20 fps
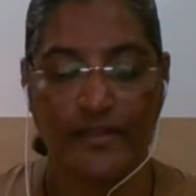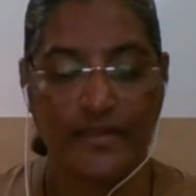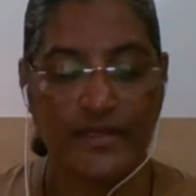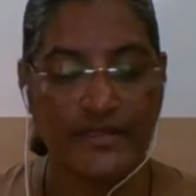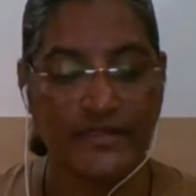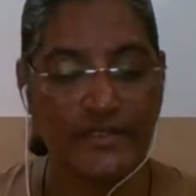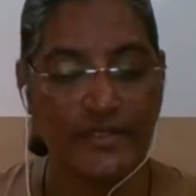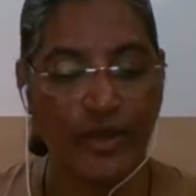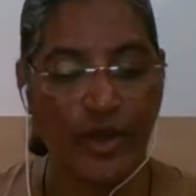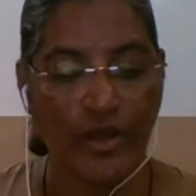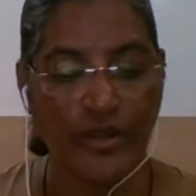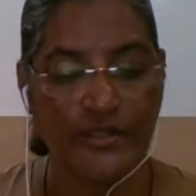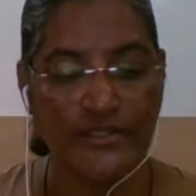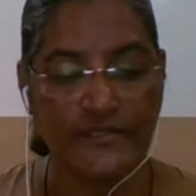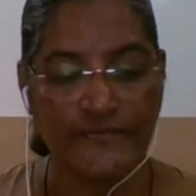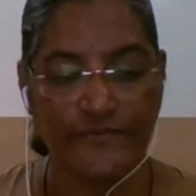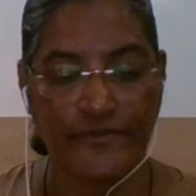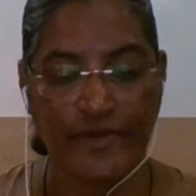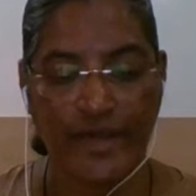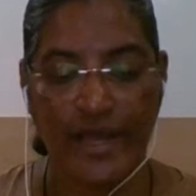This
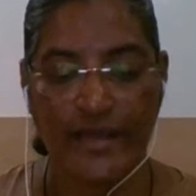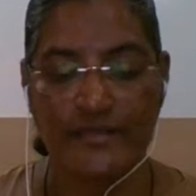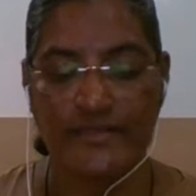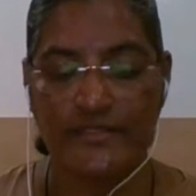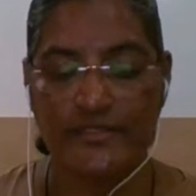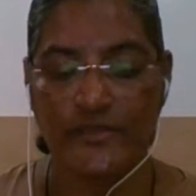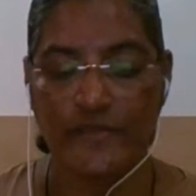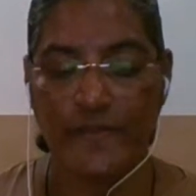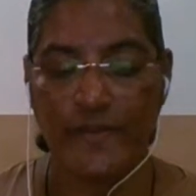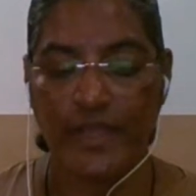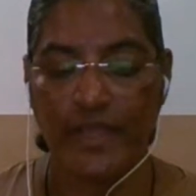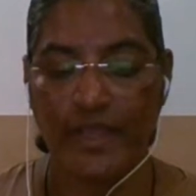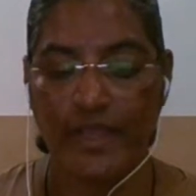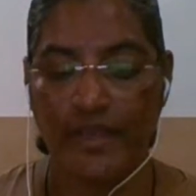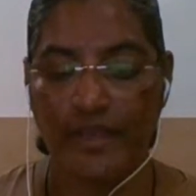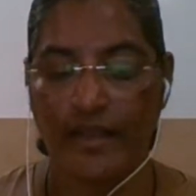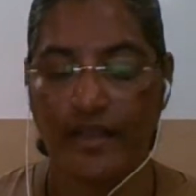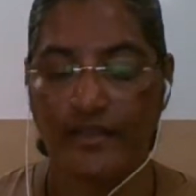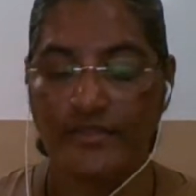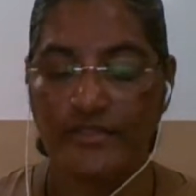calls for us to be
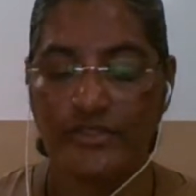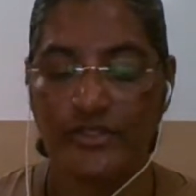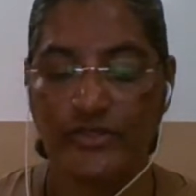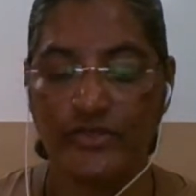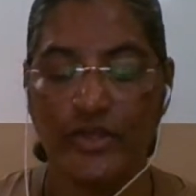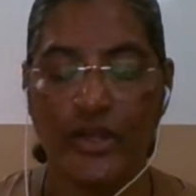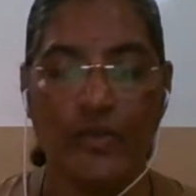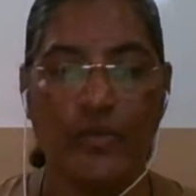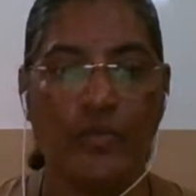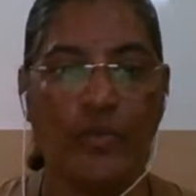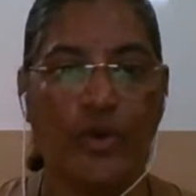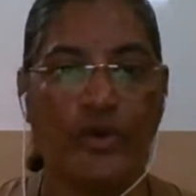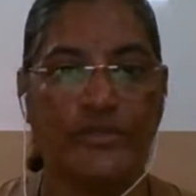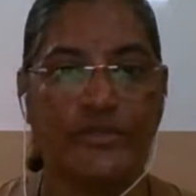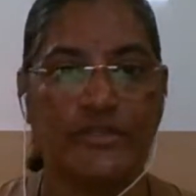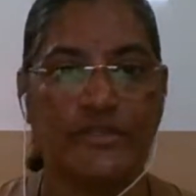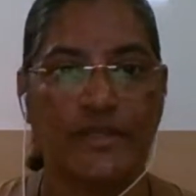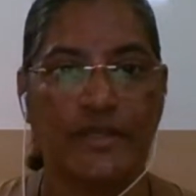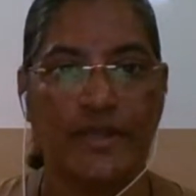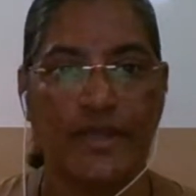a continual
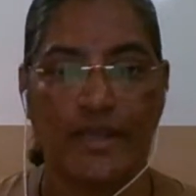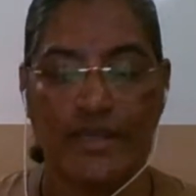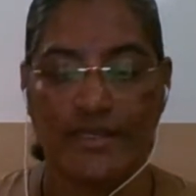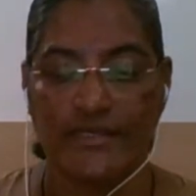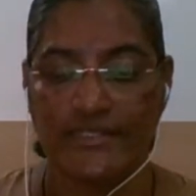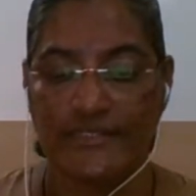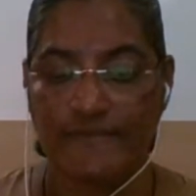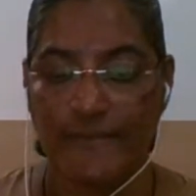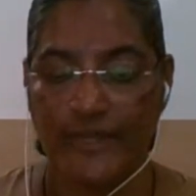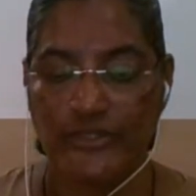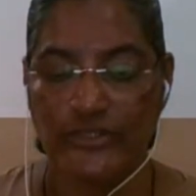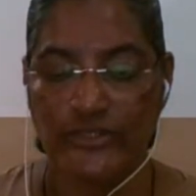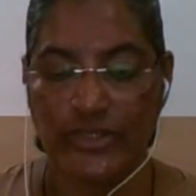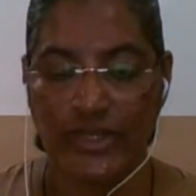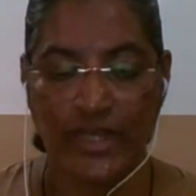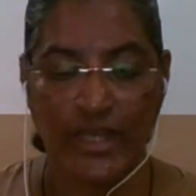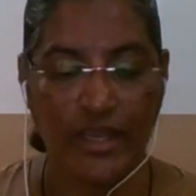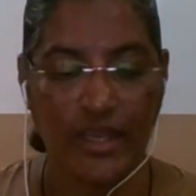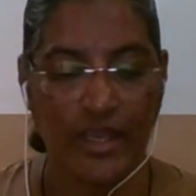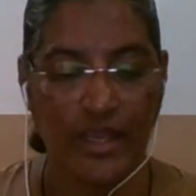watch,
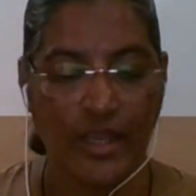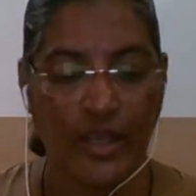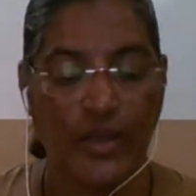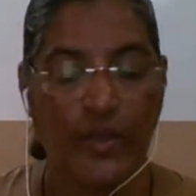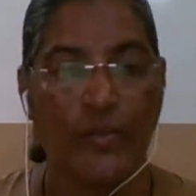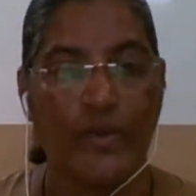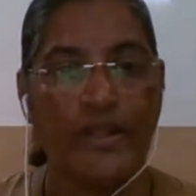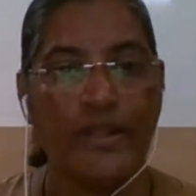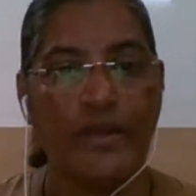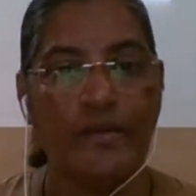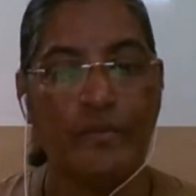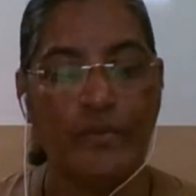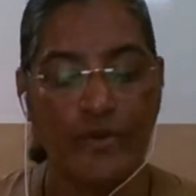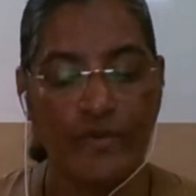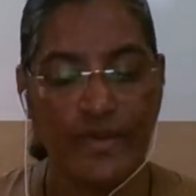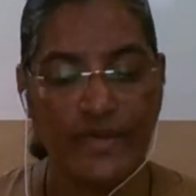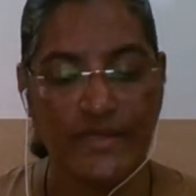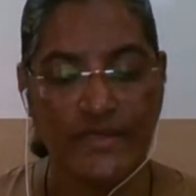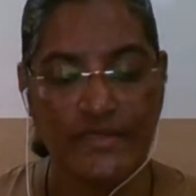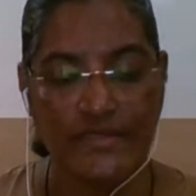especially where the
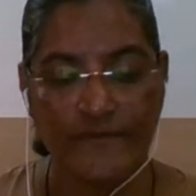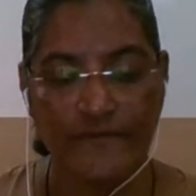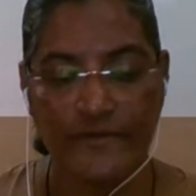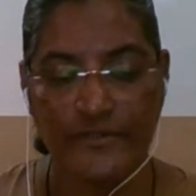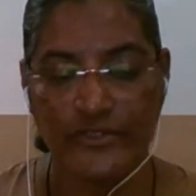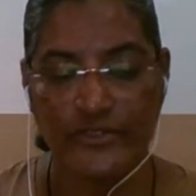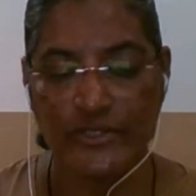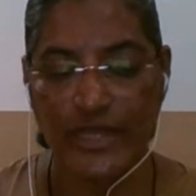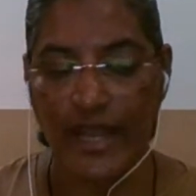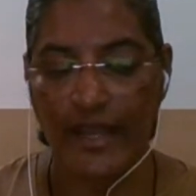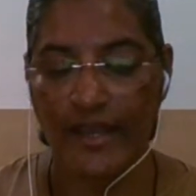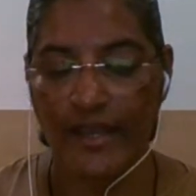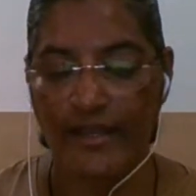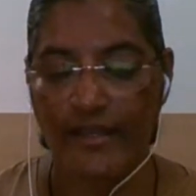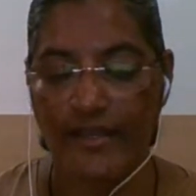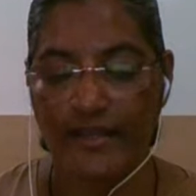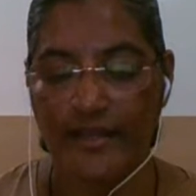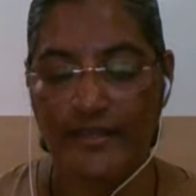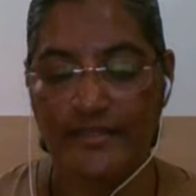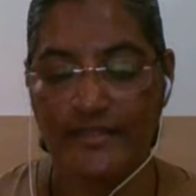movements of a child
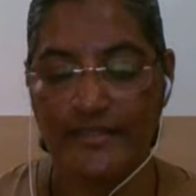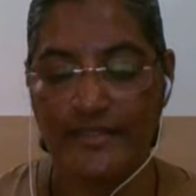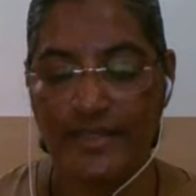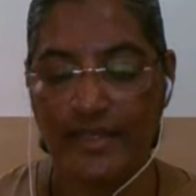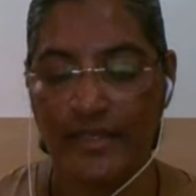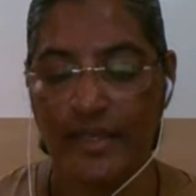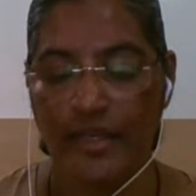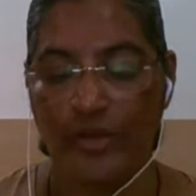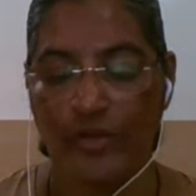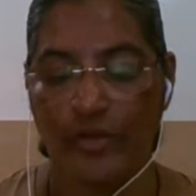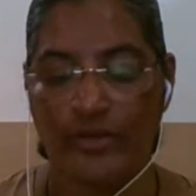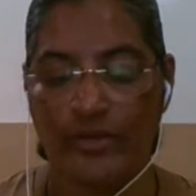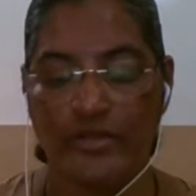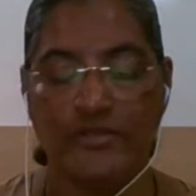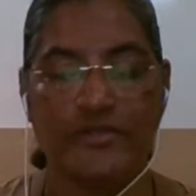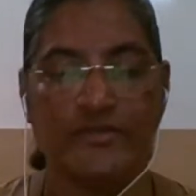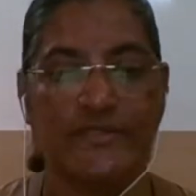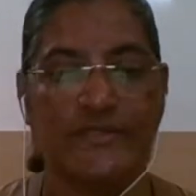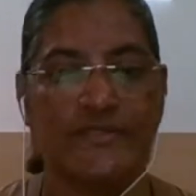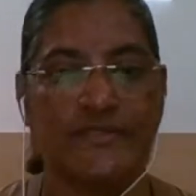are concerned in order
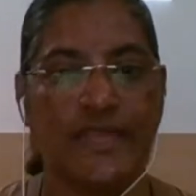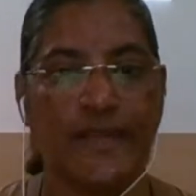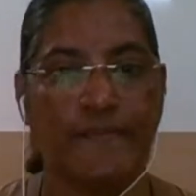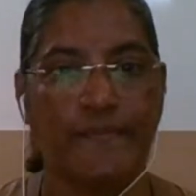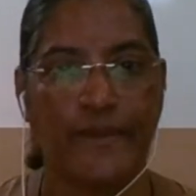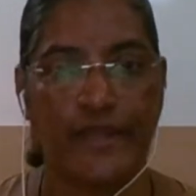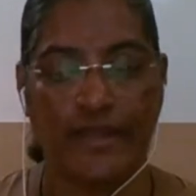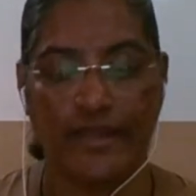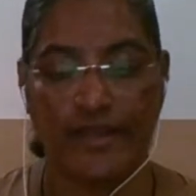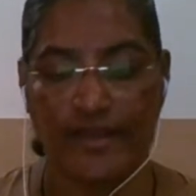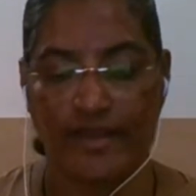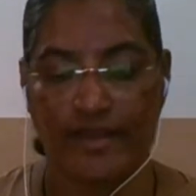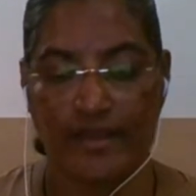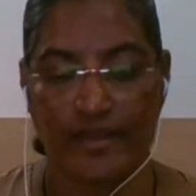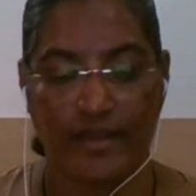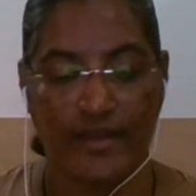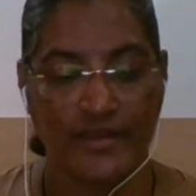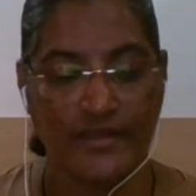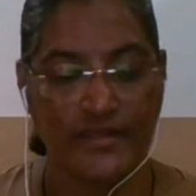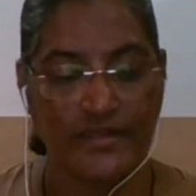to step in,
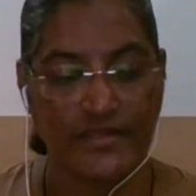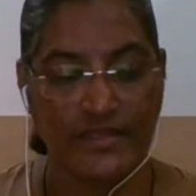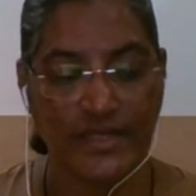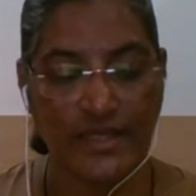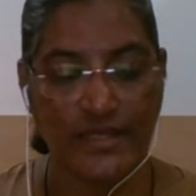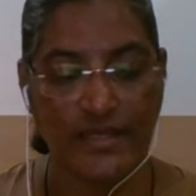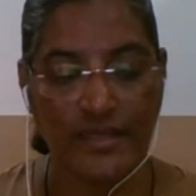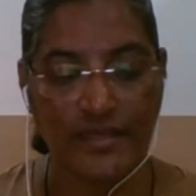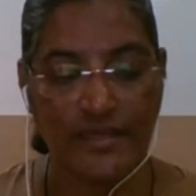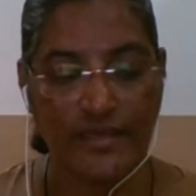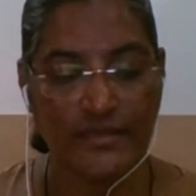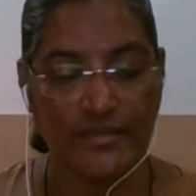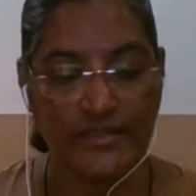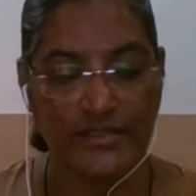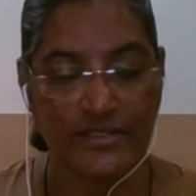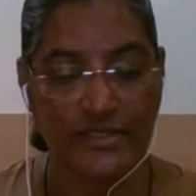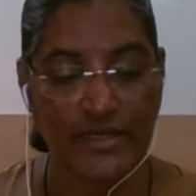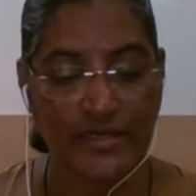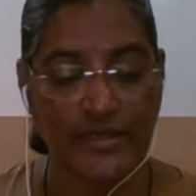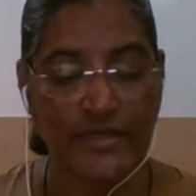
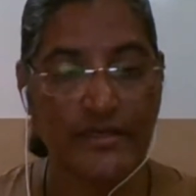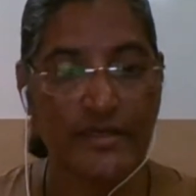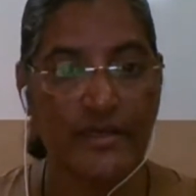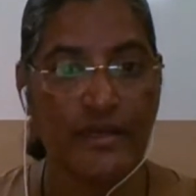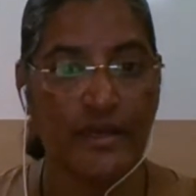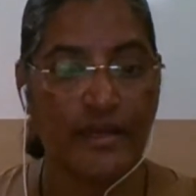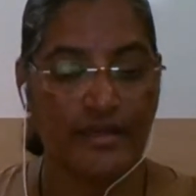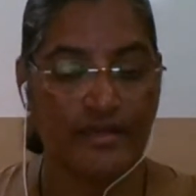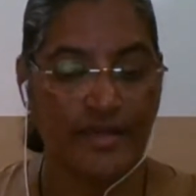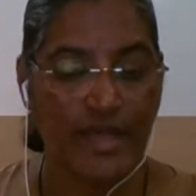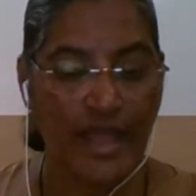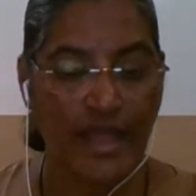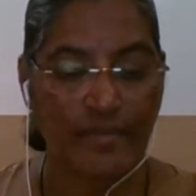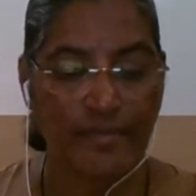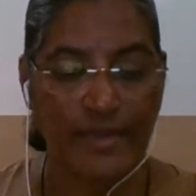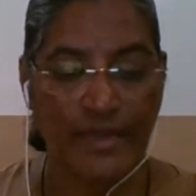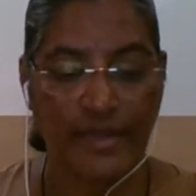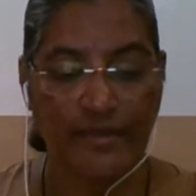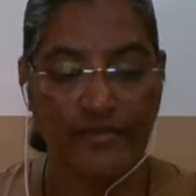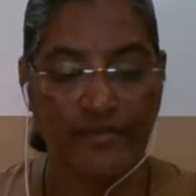steer
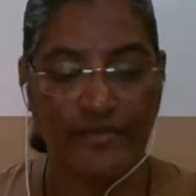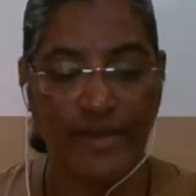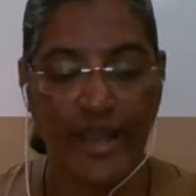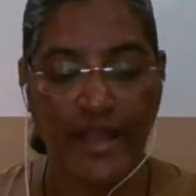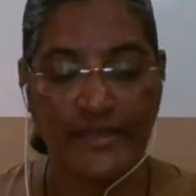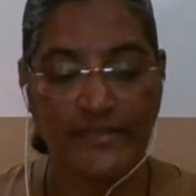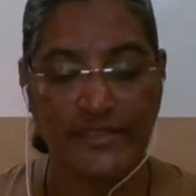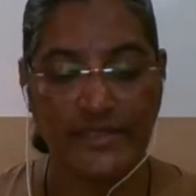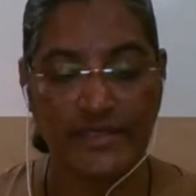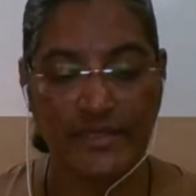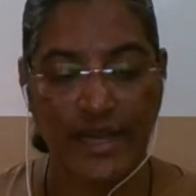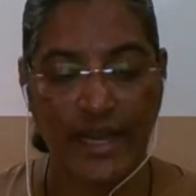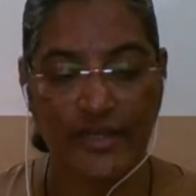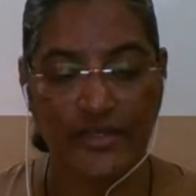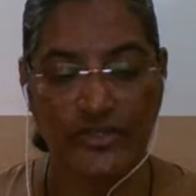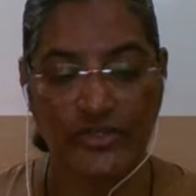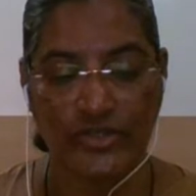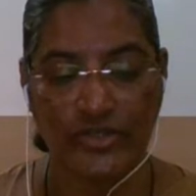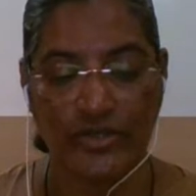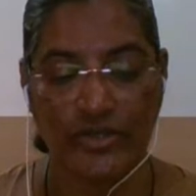them in right
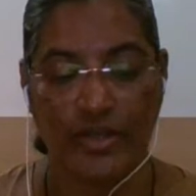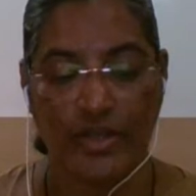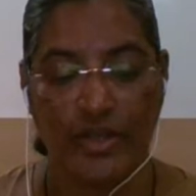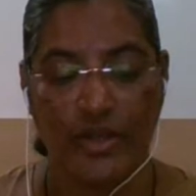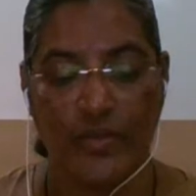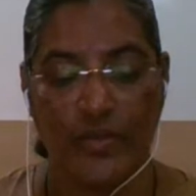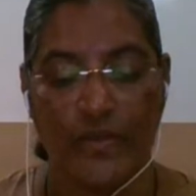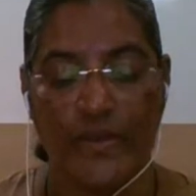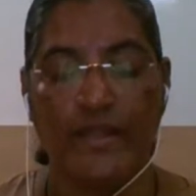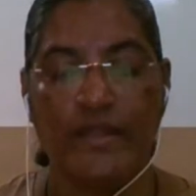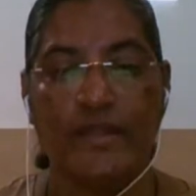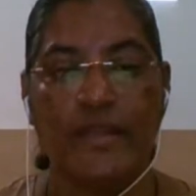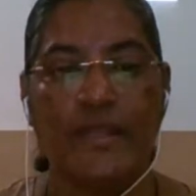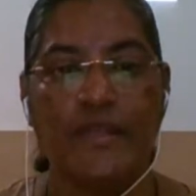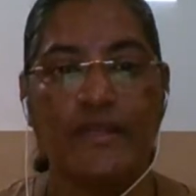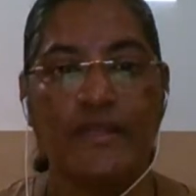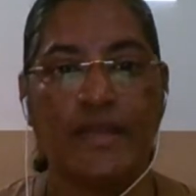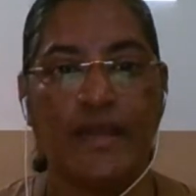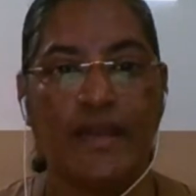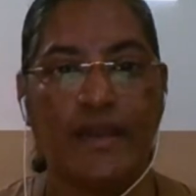direction when the
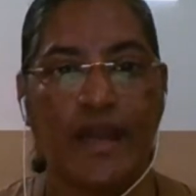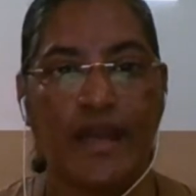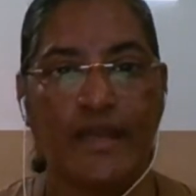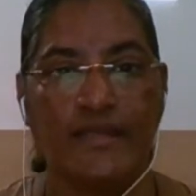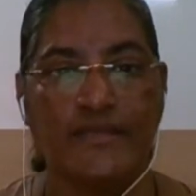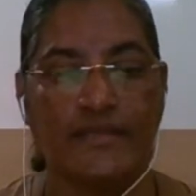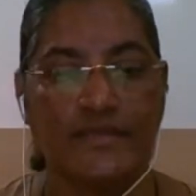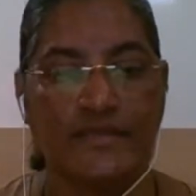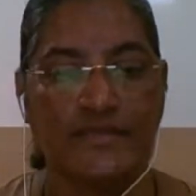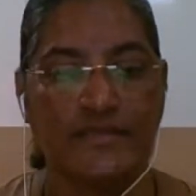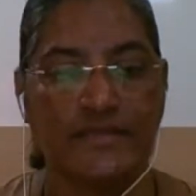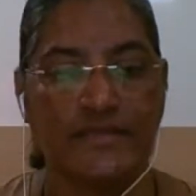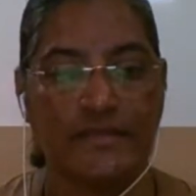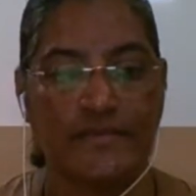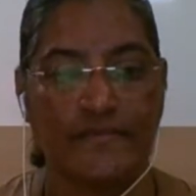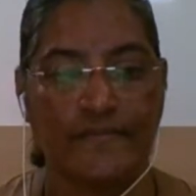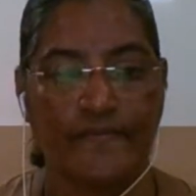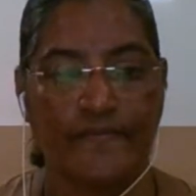need arises.